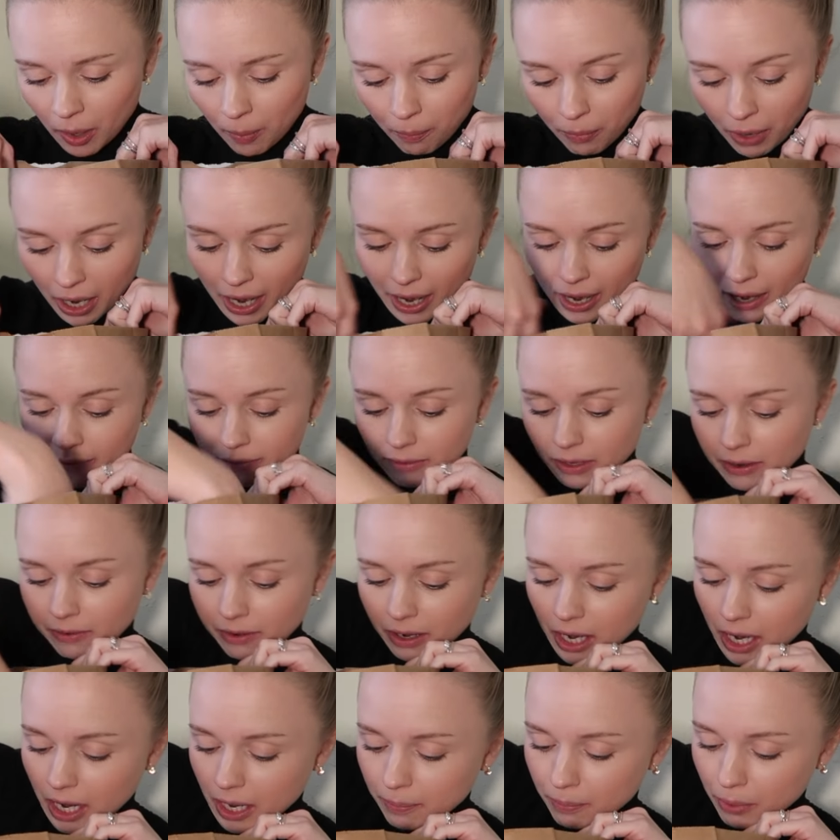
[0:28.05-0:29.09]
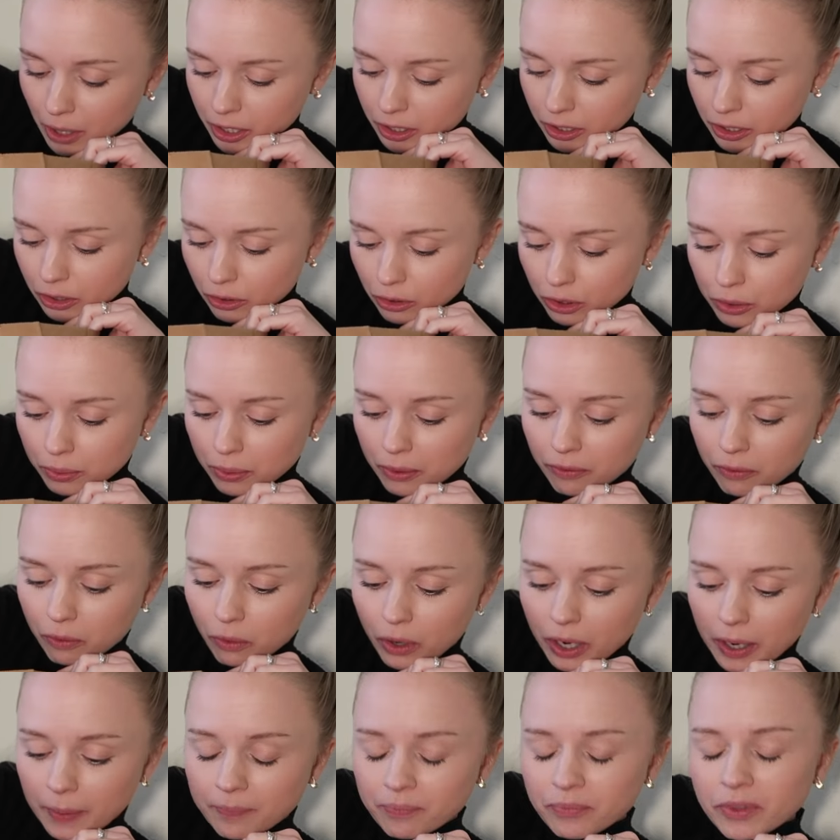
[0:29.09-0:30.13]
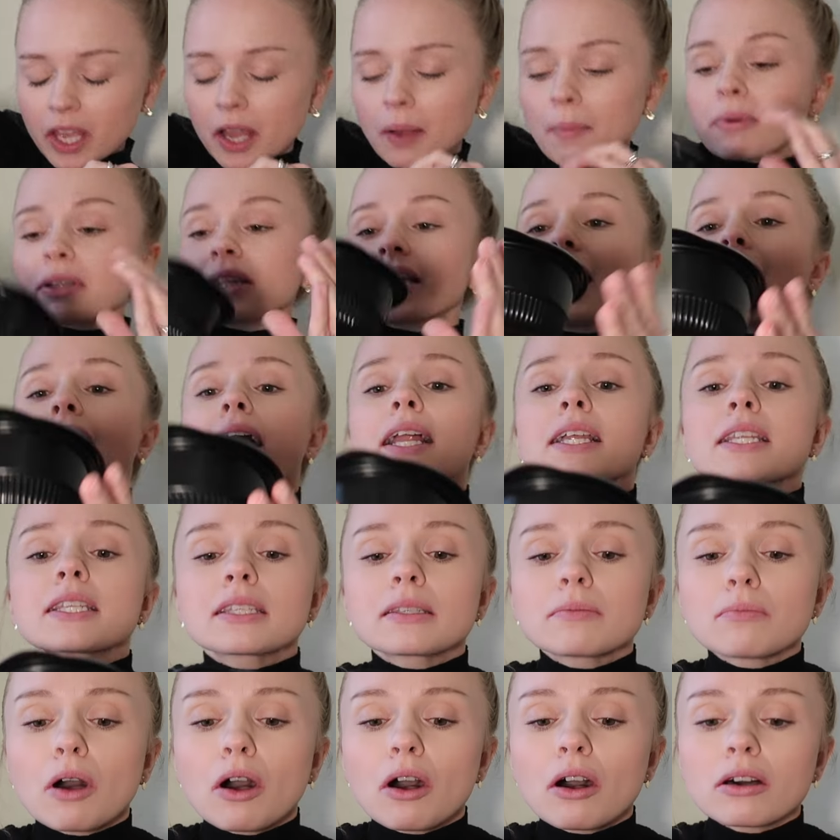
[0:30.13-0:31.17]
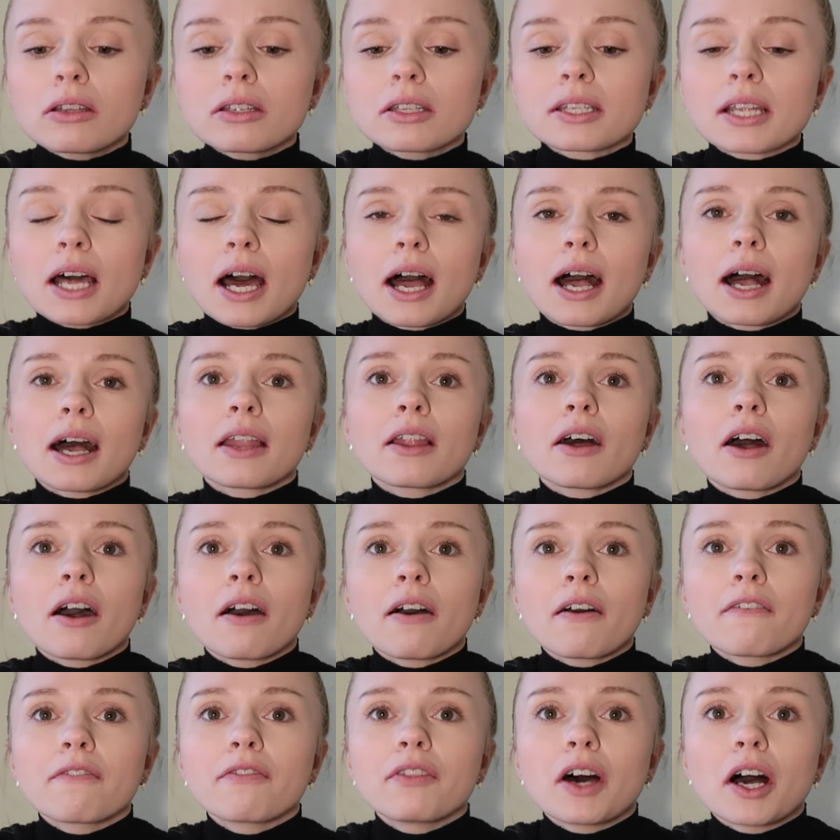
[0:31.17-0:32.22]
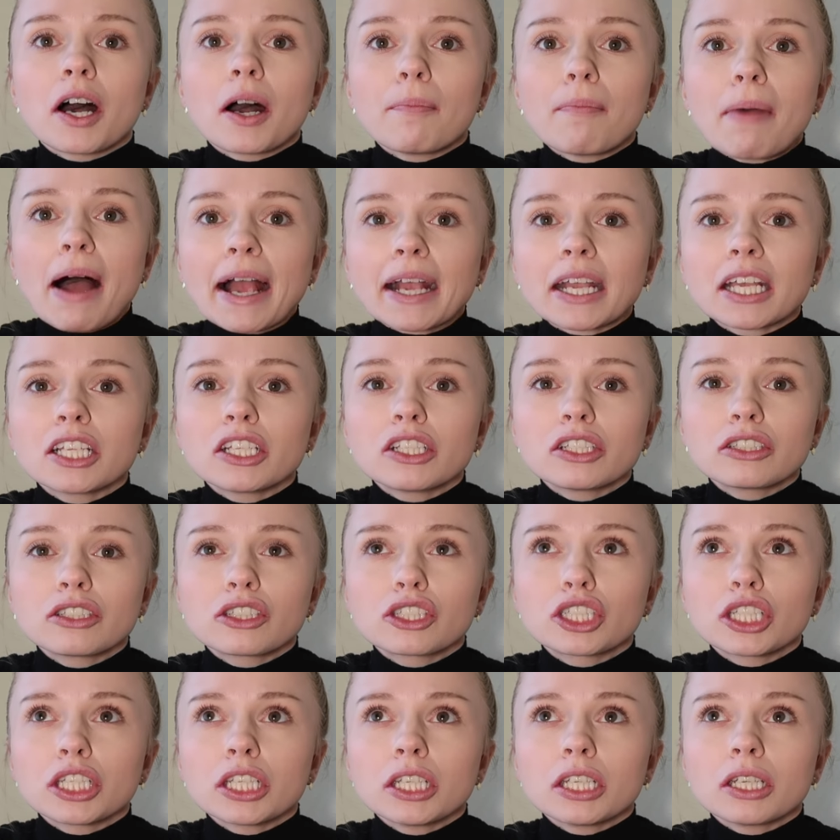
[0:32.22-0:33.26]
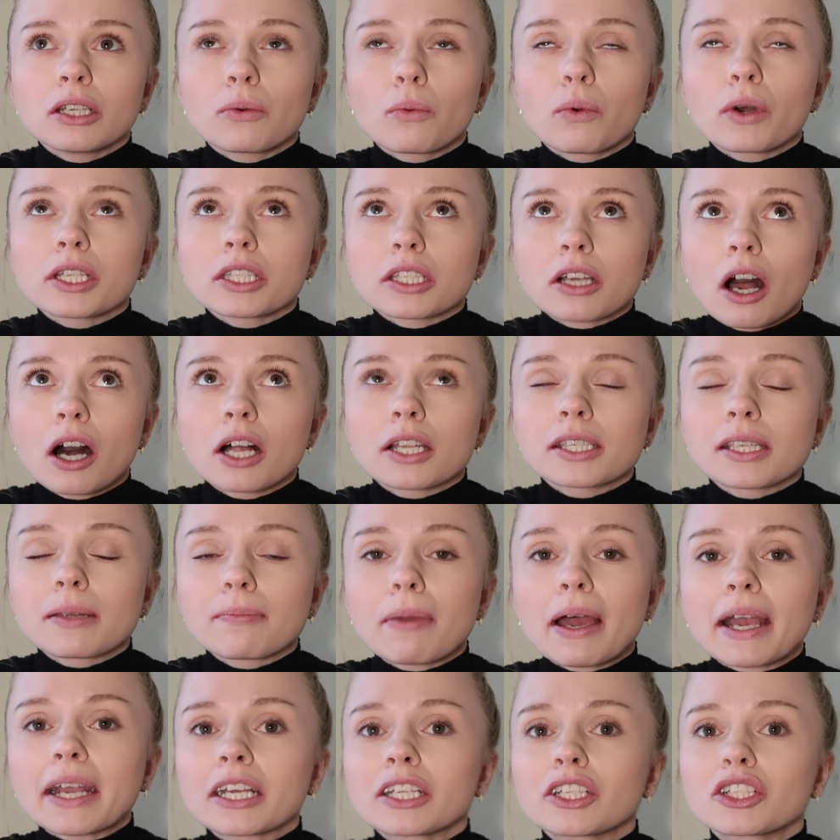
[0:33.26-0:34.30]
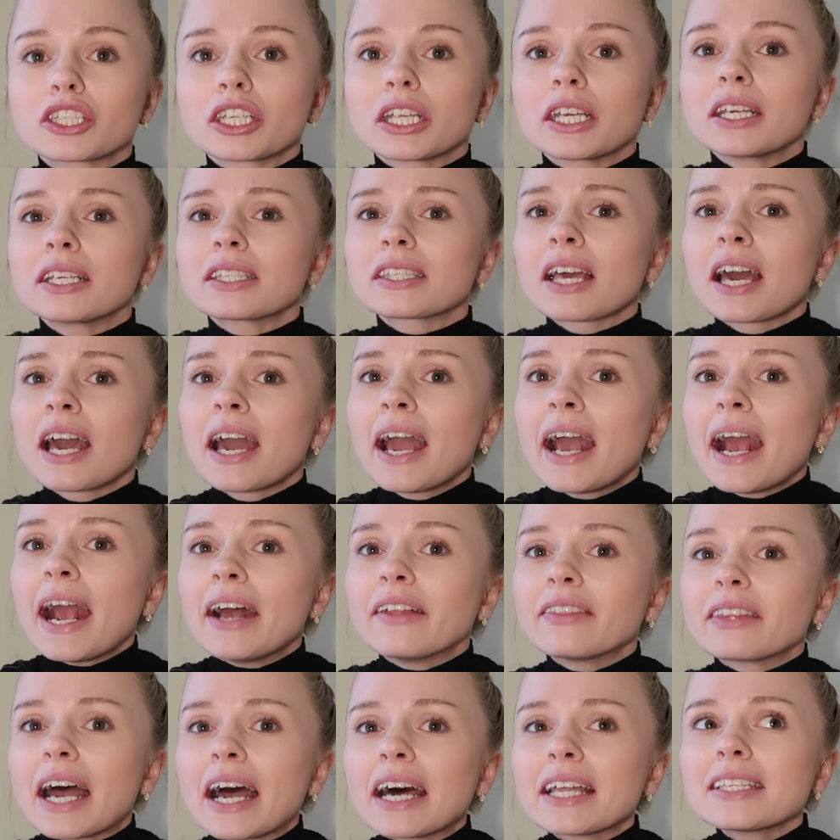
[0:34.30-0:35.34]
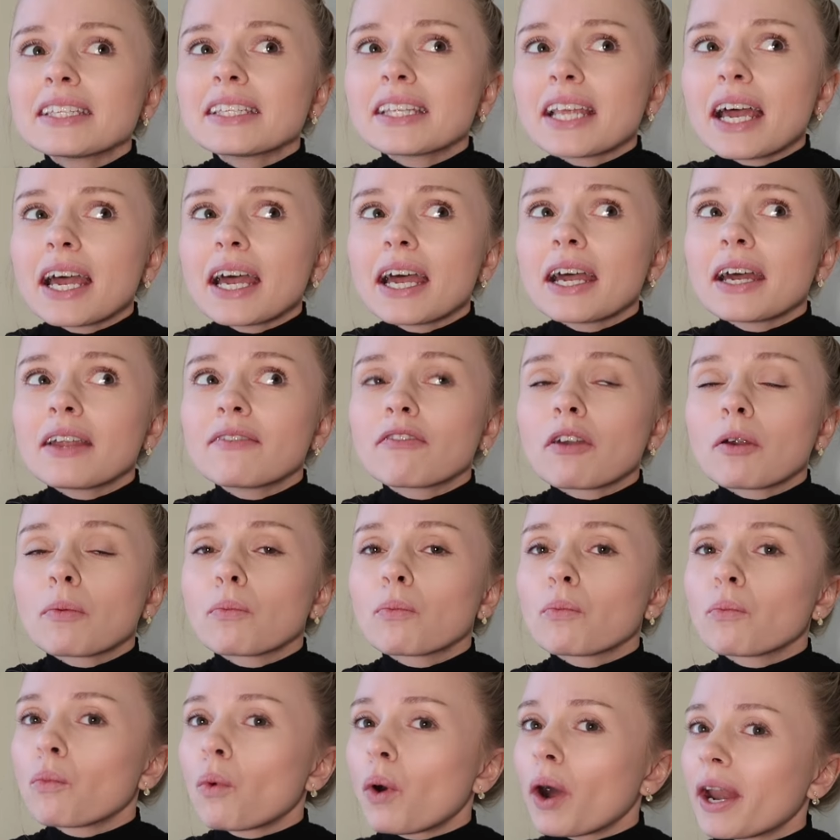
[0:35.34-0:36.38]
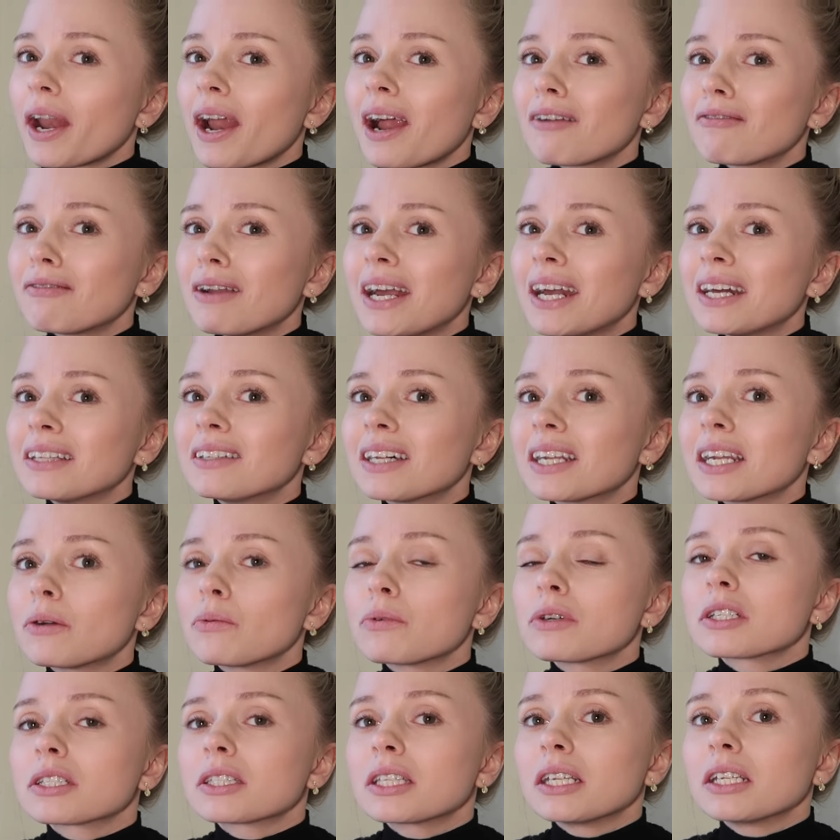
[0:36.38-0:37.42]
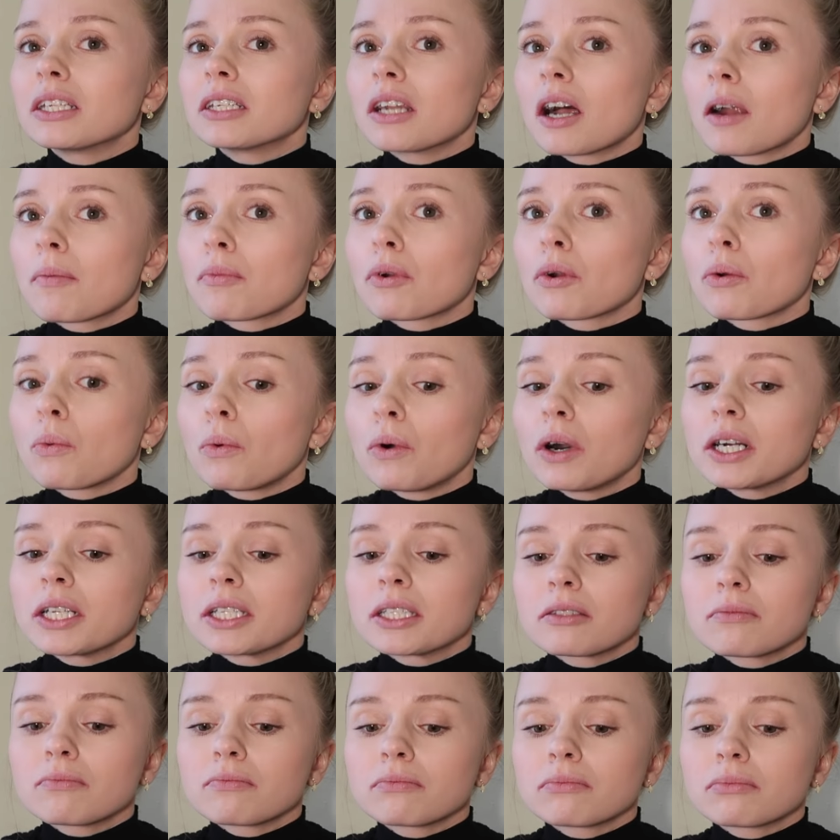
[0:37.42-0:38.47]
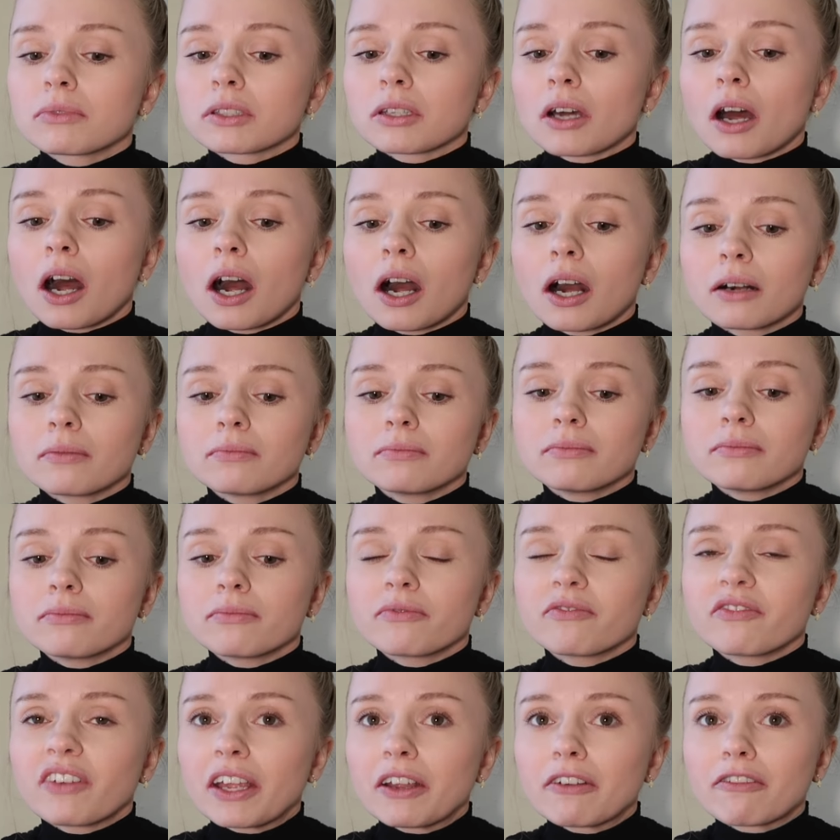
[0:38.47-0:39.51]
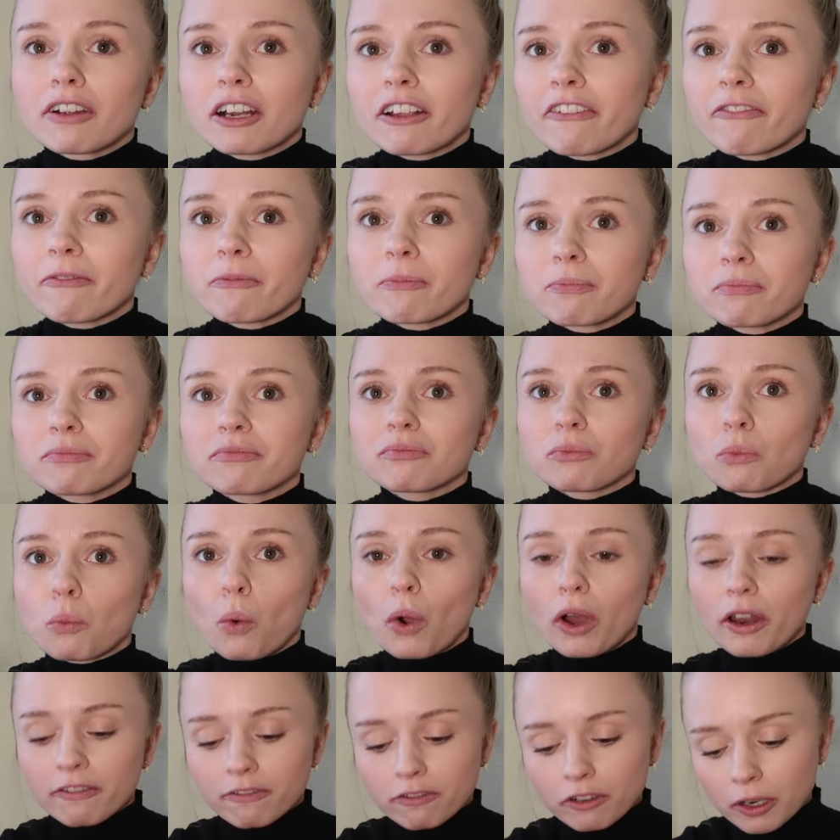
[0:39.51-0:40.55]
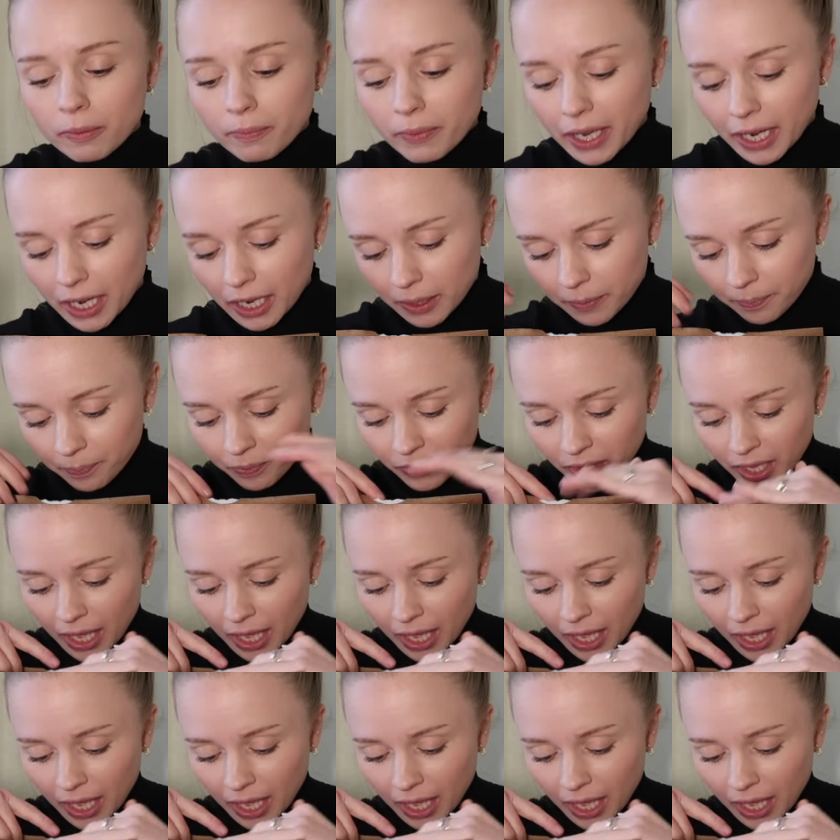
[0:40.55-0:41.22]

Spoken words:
But I've never had butter noodles before. But they had a small side of the mac and cheese, Wisconsin mac and cheese. And that said, from what I read, that it was the number one top favorite one from there.